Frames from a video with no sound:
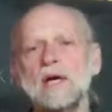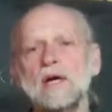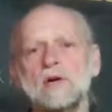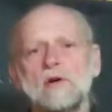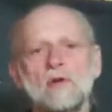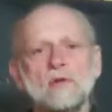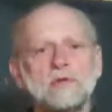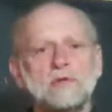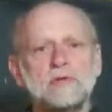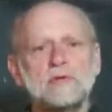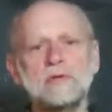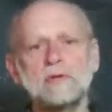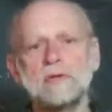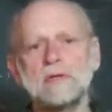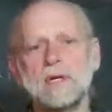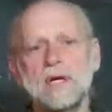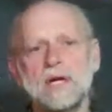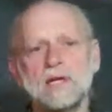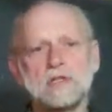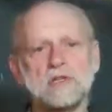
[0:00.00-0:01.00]
Go through
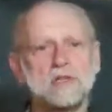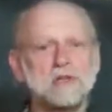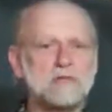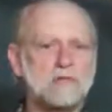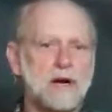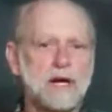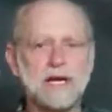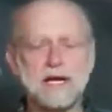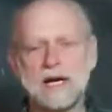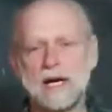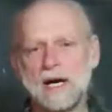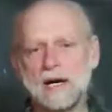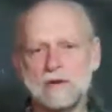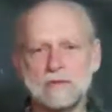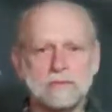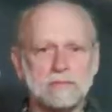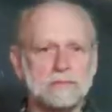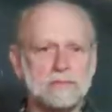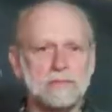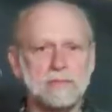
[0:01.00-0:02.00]
it and strike
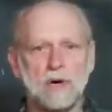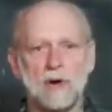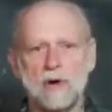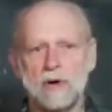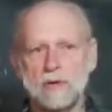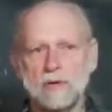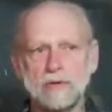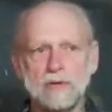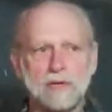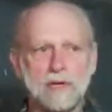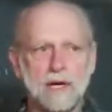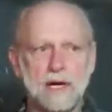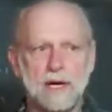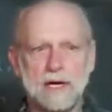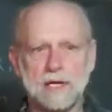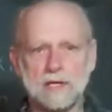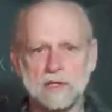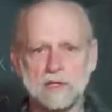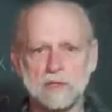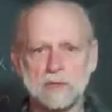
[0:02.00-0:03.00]
out all the
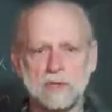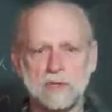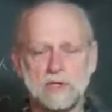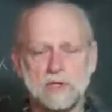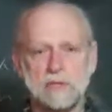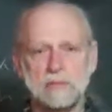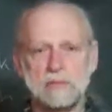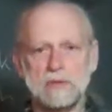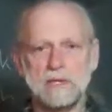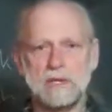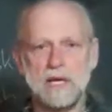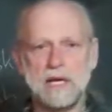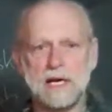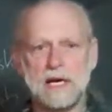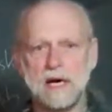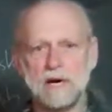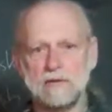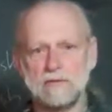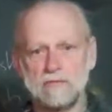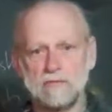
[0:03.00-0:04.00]
lines which you would
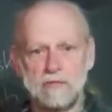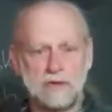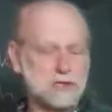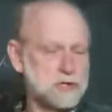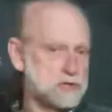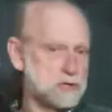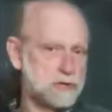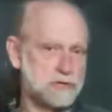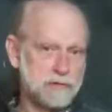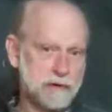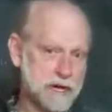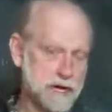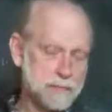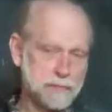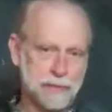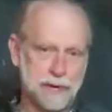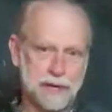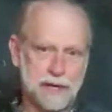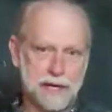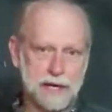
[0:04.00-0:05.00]
take out for a
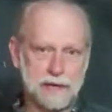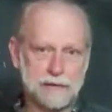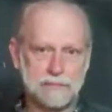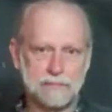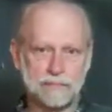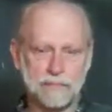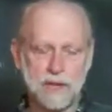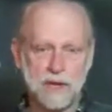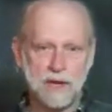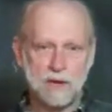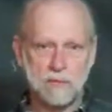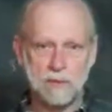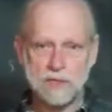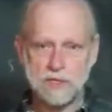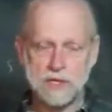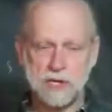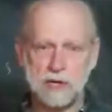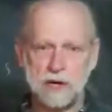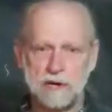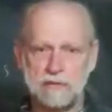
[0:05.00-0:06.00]
screenplay,
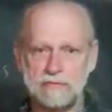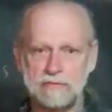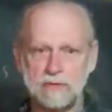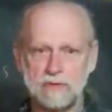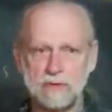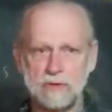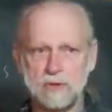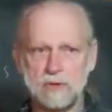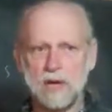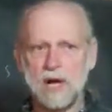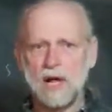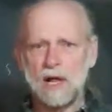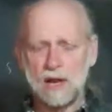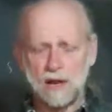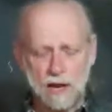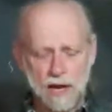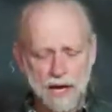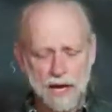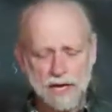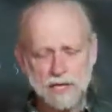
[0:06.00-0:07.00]
which they often do.
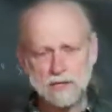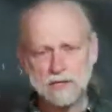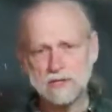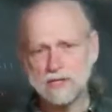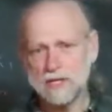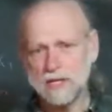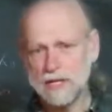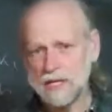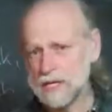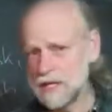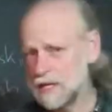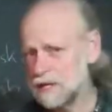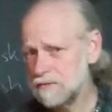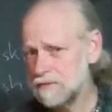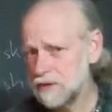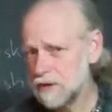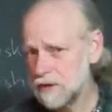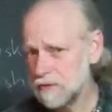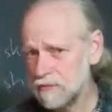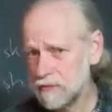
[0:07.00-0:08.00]
Lines that
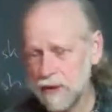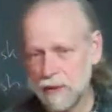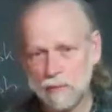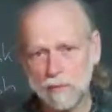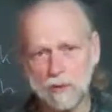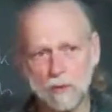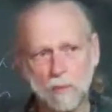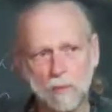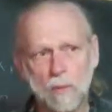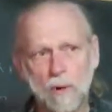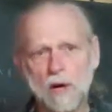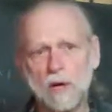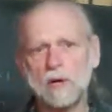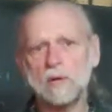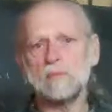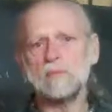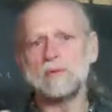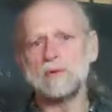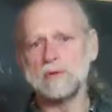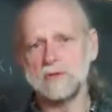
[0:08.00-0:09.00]
even if they were
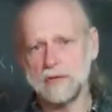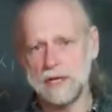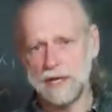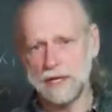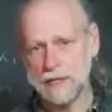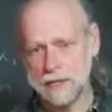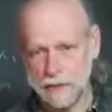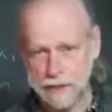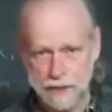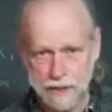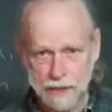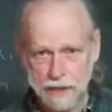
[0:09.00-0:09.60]
well presented